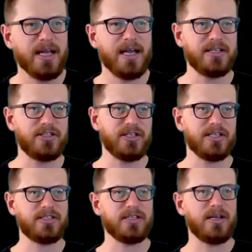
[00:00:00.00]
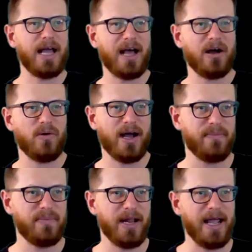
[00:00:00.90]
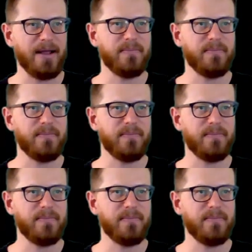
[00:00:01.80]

It's just how I play.